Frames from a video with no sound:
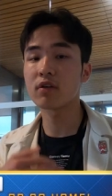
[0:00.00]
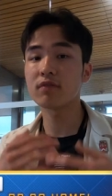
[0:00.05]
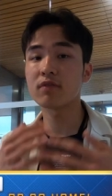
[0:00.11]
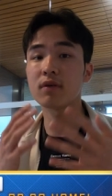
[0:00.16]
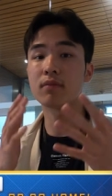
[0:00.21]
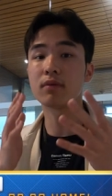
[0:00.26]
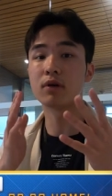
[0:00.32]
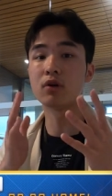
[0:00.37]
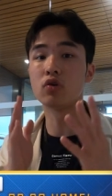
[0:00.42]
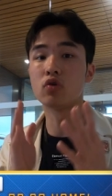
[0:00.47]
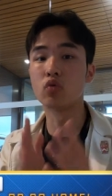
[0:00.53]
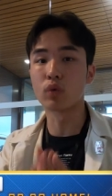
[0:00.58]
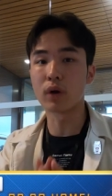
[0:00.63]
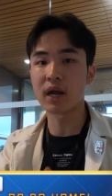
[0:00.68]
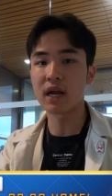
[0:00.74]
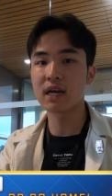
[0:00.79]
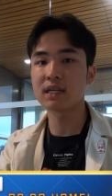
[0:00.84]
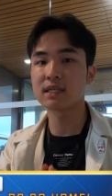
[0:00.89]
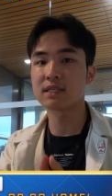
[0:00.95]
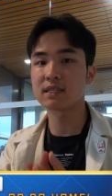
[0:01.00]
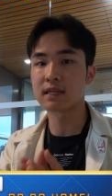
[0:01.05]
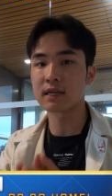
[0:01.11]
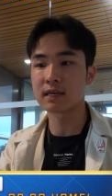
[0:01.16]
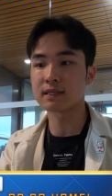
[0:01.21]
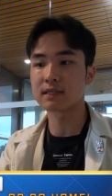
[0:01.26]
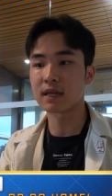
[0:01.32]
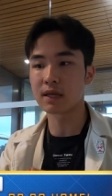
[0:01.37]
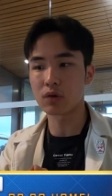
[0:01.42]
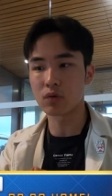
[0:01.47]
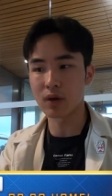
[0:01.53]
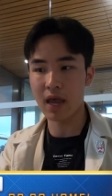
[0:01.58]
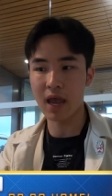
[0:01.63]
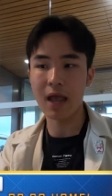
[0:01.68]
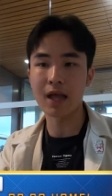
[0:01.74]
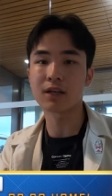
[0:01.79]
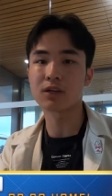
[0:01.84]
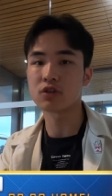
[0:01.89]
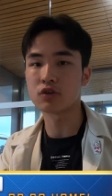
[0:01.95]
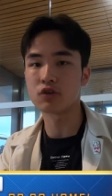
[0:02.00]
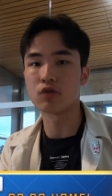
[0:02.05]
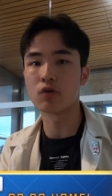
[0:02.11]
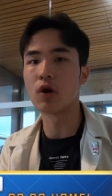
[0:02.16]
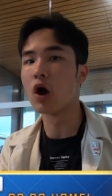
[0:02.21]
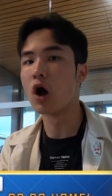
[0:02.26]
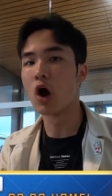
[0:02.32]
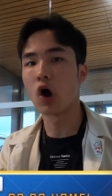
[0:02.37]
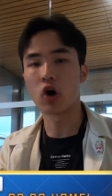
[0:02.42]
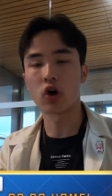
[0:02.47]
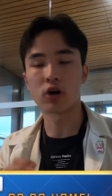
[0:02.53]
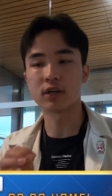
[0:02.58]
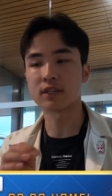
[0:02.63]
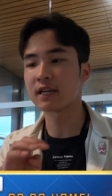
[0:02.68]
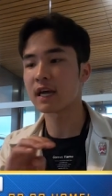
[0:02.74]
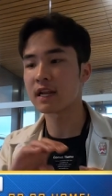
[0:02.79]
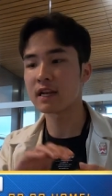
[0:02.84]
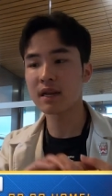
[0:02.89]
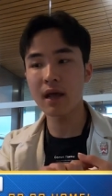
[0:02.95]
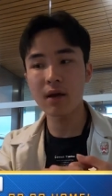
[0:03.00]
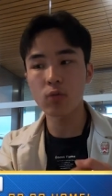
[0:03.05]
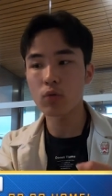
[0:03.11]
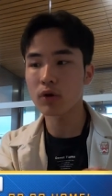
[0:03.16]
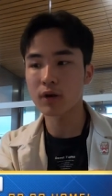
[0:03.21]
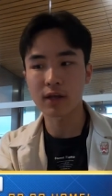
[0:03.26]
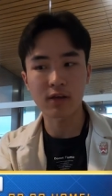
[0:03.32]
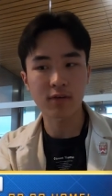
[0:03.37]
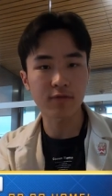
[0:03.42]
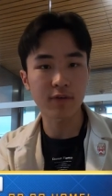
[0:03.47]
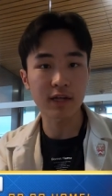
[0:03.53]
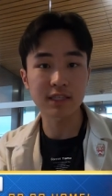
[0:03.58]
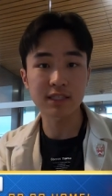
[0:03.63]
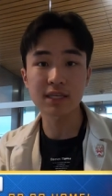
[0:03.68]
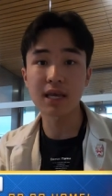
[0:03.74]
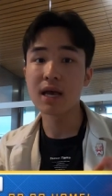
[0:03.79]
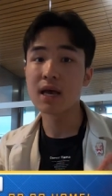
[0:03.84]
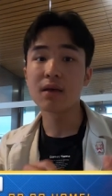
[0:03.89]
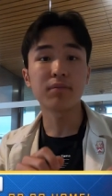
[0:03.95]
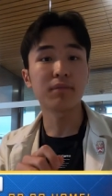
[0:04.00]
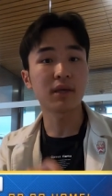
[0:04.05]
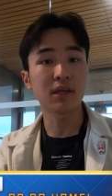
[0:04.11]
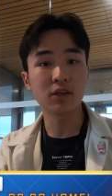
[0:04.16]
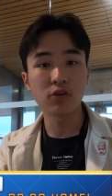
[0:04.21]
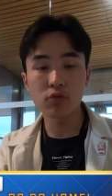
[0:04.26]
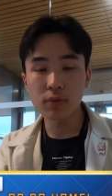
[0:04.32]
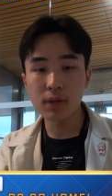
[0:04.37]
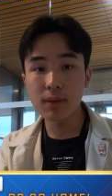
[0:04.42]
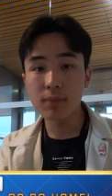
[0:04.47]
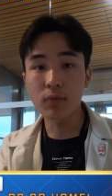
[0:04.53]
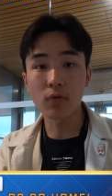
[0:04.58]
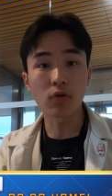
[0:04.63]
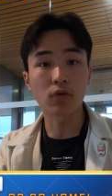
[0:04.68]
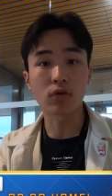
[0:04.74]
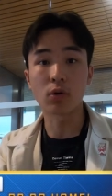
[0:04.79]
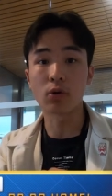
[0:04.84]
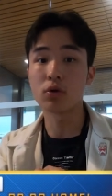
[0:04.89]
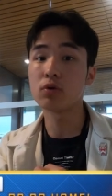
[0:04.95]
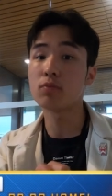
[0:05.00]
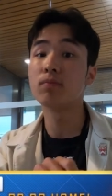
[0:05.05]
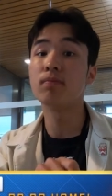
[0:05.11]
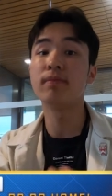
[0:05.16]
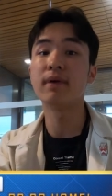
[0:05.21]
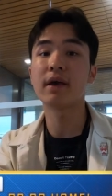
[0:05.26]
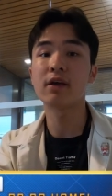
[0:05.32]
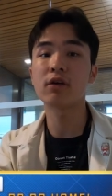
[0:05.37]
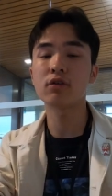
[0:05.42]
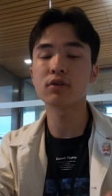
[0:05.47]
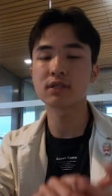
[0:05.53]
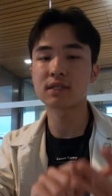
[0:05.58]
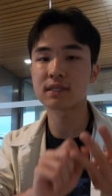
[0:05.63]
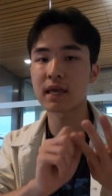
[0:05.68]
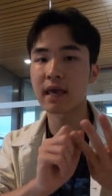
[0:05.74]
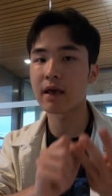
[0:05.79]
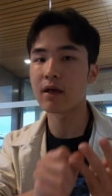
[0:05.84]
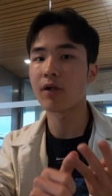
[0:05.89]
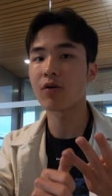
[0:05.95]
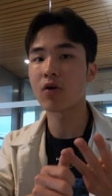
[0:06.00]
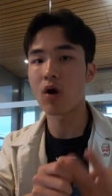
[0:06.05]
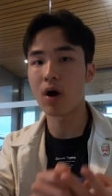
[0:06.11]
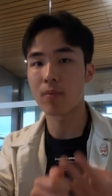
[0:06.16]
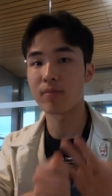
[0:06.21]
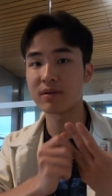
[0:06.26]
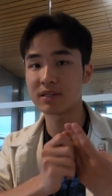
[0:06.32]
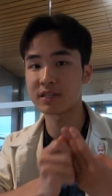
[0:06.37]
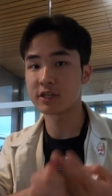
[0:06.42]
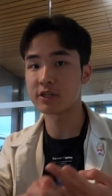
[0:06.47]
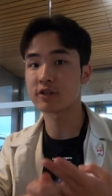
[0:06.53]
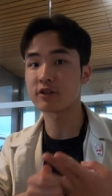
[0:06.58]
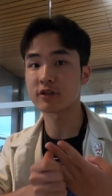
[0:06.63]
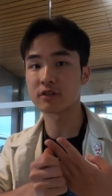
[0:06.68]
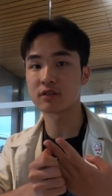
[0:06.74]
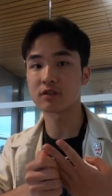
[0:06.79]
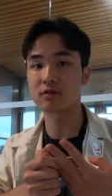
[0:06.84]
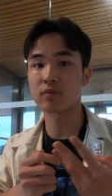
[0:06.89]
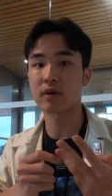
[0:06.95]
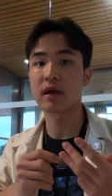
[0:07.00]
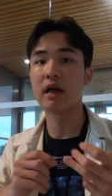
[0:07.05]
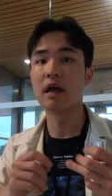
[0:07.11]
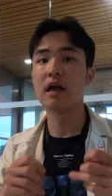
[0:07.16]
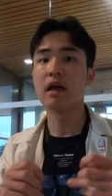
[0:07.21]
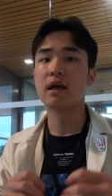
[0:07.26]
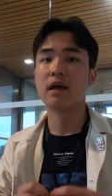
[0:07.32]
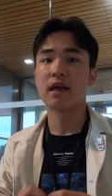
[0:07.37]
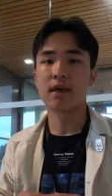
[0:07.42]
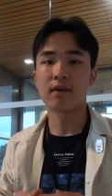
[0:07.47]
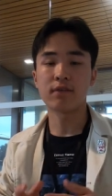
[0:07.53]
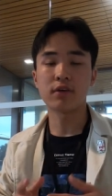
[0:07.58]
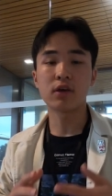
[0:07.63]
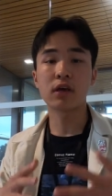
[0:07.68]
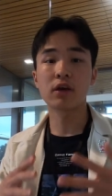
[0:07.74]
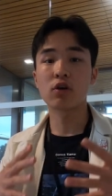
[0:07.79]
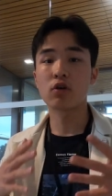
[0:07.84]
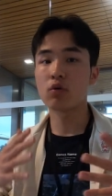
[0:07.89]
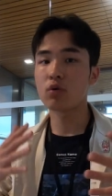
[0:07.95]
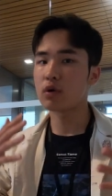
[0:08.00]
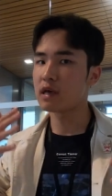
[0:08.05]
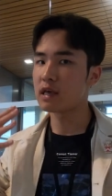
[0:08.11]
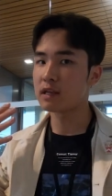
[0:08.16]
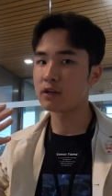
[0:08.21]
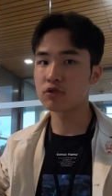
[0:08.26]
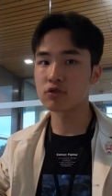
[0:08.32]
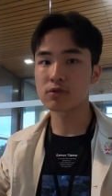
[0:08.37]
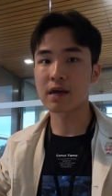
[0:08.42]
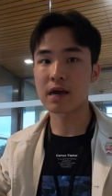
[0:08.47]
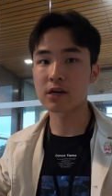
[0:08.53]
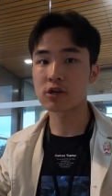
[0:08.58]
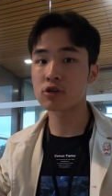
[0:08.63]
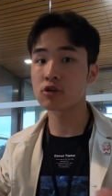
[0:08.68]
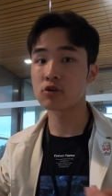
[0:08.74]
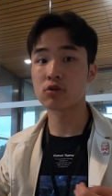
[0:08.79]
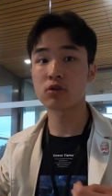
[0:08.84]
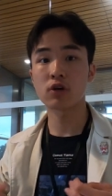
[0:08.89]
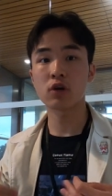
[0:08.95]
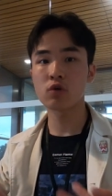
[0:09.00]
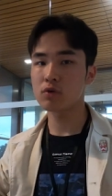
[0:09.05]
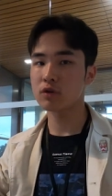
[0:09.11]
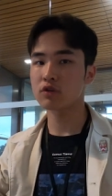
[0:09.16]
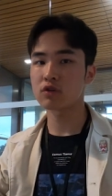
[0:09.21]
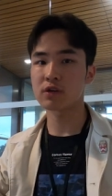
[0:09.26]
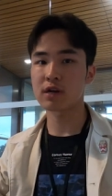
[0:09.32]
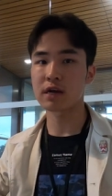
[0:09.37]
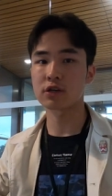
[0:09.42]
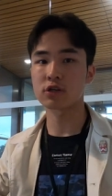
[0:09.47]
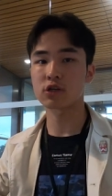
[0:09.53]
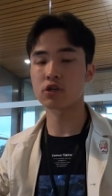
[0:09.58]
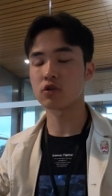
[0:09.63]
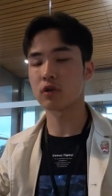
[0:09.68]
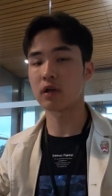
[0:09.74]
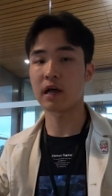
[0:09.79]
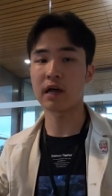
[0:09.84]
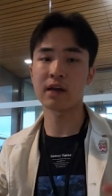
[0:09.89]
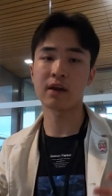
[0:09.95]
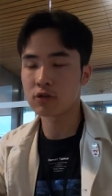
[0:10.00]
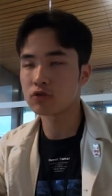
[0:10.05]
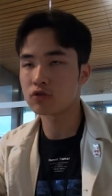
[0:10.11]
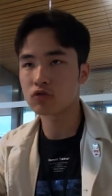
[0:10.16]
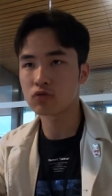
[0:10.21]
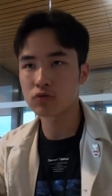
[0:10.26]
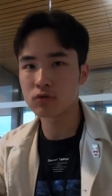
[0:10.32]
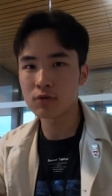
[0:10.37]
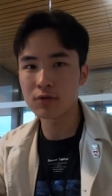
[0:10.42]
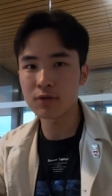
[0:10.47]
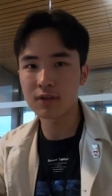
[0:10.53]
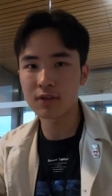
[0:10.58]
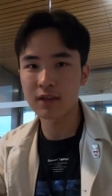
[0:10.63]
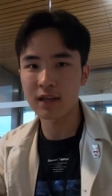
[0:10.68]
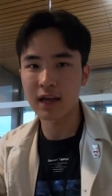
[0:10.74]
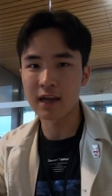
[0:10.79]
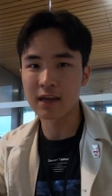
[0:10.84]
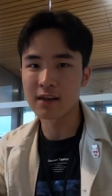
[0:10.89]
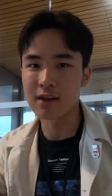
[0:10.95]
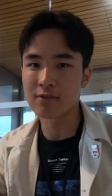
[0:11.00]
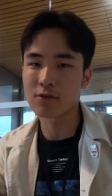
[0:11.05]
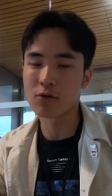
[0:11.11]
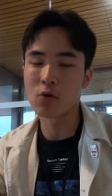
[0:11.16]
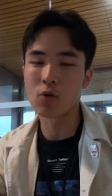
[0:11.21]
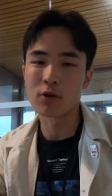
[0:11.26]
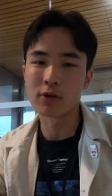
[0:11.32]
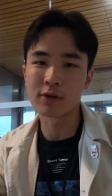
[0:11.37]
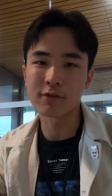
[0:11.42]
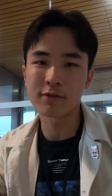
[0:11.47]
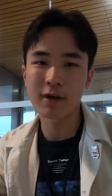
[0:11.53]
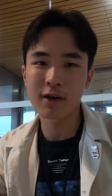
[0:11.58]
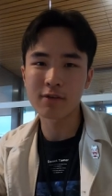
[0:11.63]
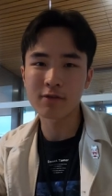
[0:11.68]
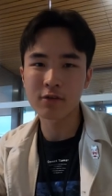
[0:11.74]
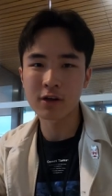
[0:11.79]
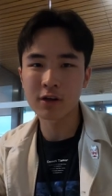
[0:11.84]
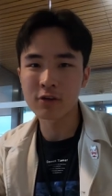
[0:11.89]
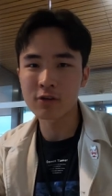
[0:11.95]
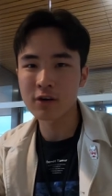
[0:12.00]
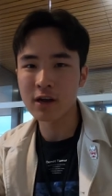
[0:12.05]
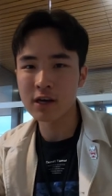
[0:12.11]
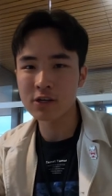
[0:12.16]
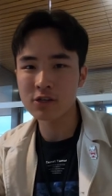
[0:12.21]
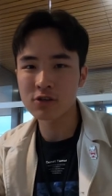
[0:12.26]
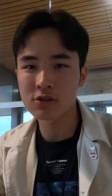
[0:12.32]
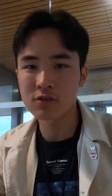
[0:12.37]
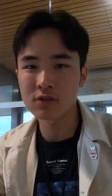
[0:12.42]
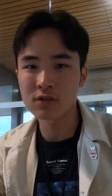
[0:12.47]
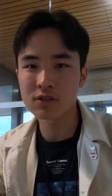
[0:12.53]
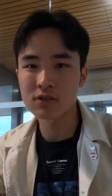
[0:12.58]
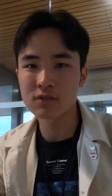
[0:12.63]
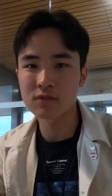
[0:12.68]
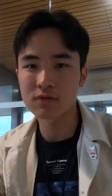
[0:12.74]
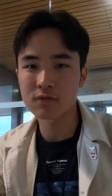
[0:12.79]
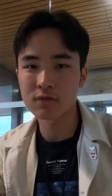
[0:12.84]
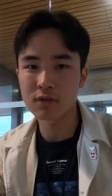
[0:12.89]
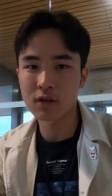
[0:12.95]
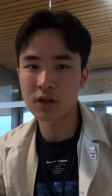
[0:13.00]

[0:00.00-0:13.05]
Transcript: One of the greatest things that you can do are attend networking events, meet new people, go to bigger scale competitions, right? If you can go international, go international. In truth, I never qualify for internationals